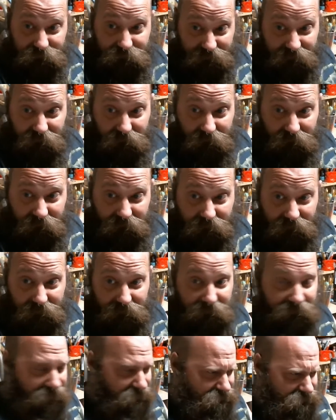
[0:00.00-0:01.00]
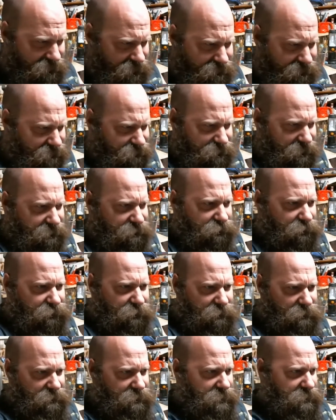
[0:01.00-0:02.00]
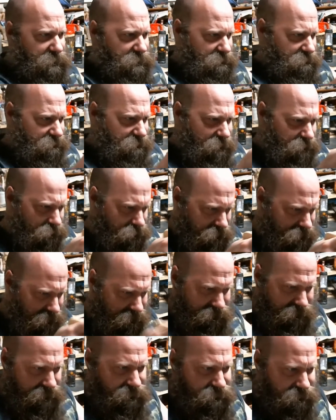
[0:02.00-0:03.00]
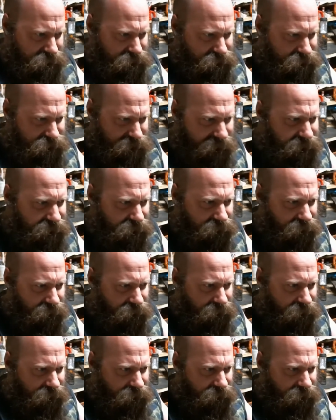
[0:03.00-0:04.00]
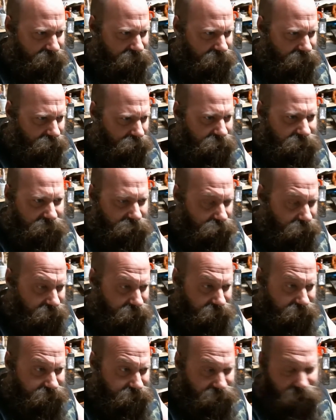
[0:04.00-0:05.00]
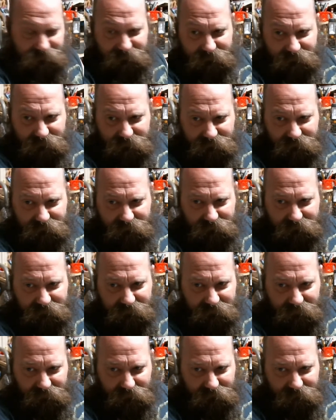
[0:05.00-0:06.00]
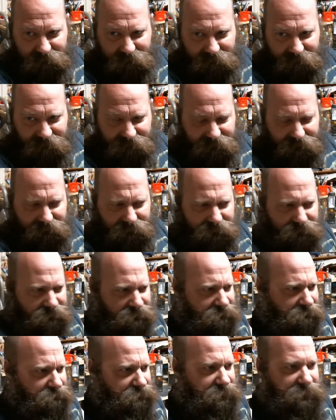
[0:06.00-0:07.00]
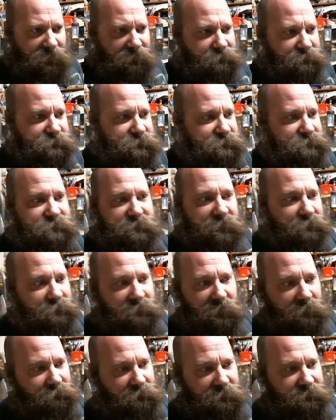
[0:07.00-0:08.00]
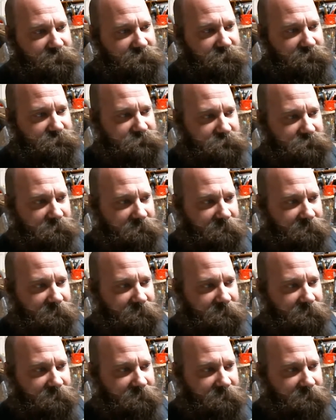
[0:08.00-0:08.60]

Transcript: them. And then I did things with them literally like 10 years later when they were in Missouri, you know? But God in a Machine's never got recognition.